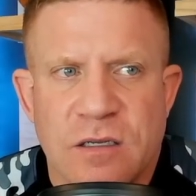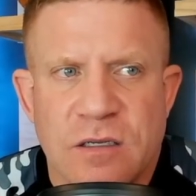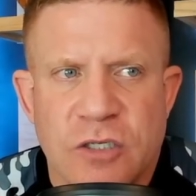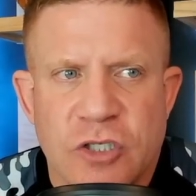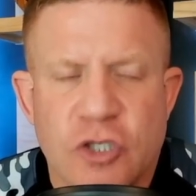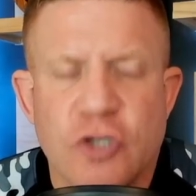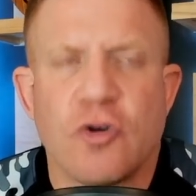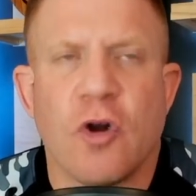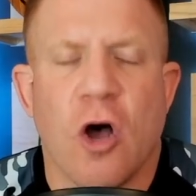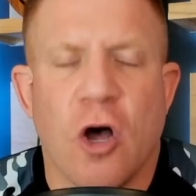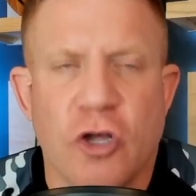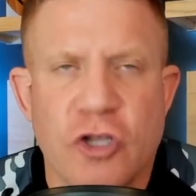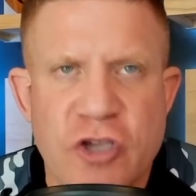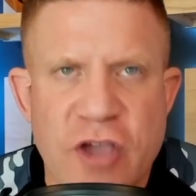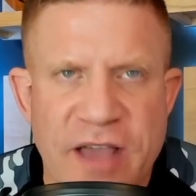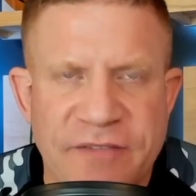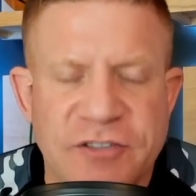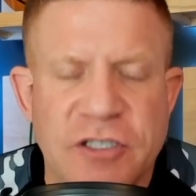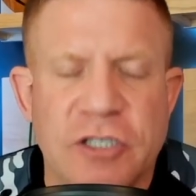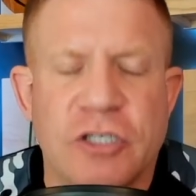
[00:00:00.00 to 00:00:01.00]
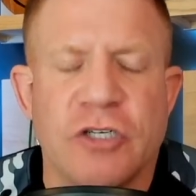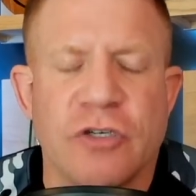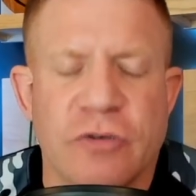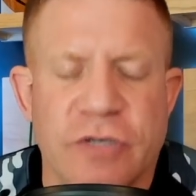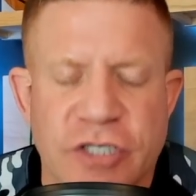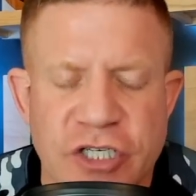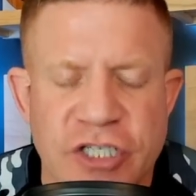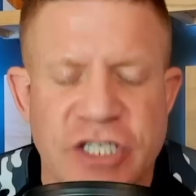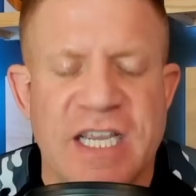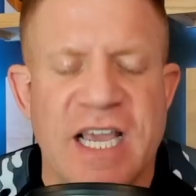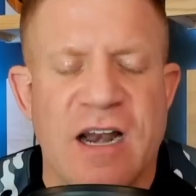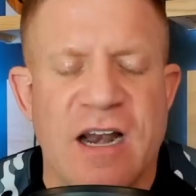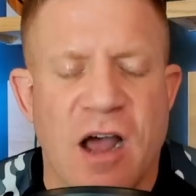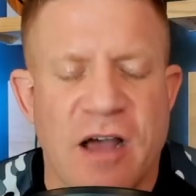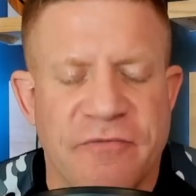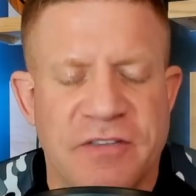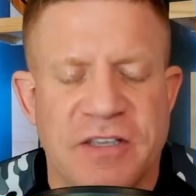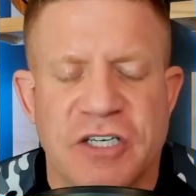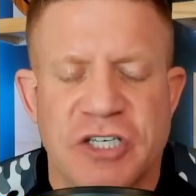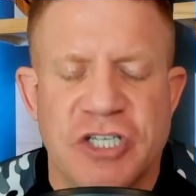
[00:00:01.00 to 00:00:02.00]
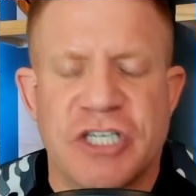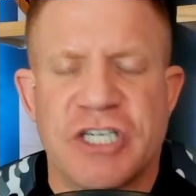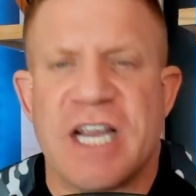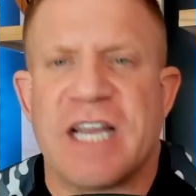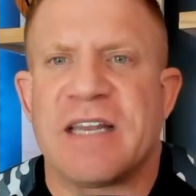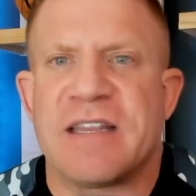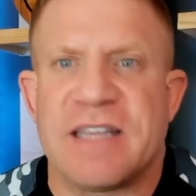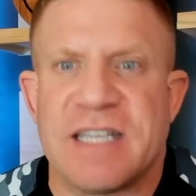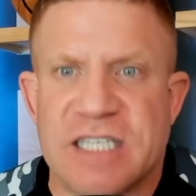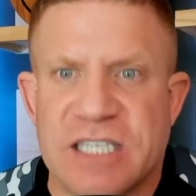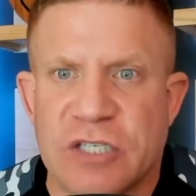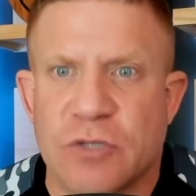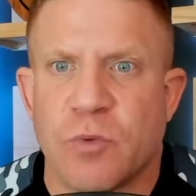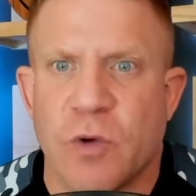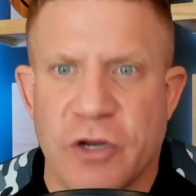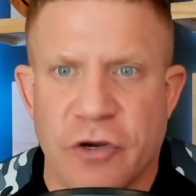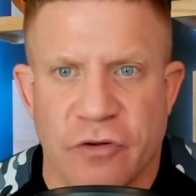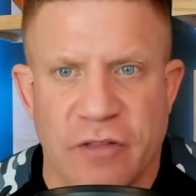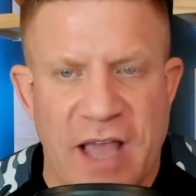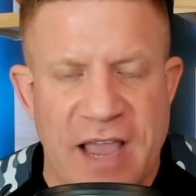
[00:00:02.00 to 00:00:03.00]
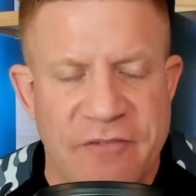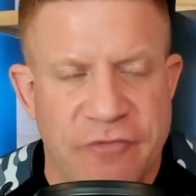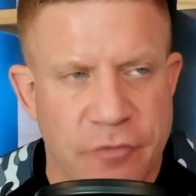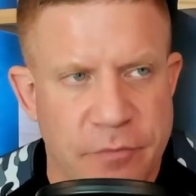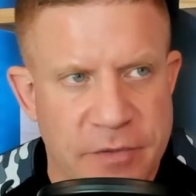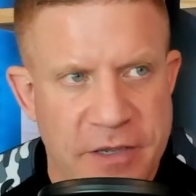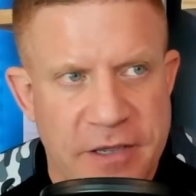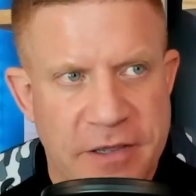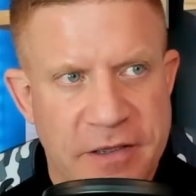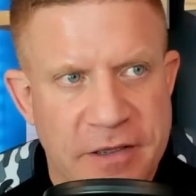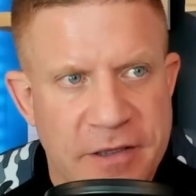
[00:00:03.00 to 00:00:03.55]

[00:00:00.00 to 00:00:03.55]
dude, all you have to do is just get off this shit and this is what your life will be.